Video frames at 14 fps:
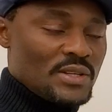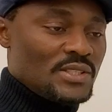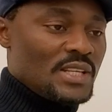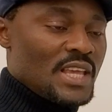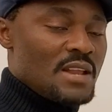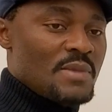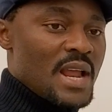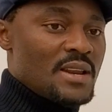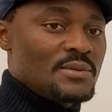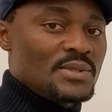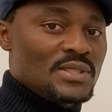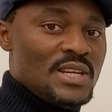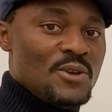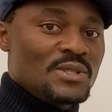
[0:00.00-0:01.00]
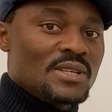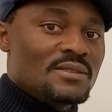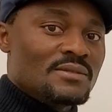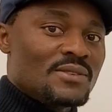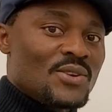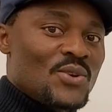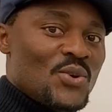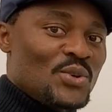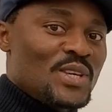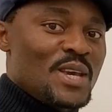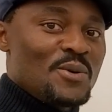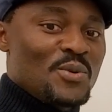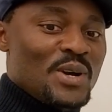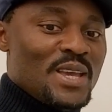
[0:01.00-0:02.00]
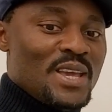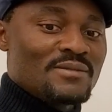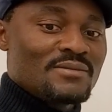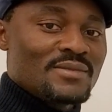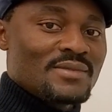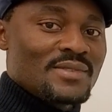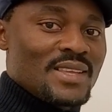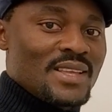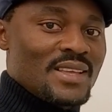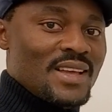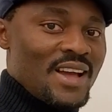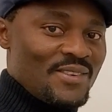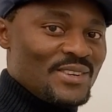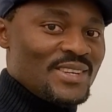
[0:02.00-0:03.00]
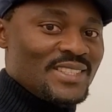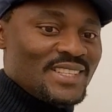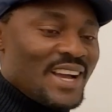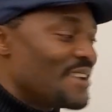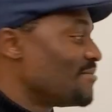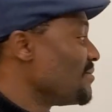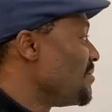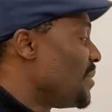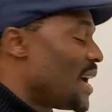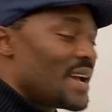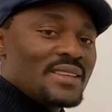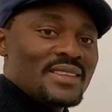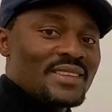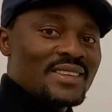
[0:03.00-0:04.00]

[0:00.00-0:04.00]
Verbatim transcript: Once again, my name is Newton Okewoye. Have a good time. Bye.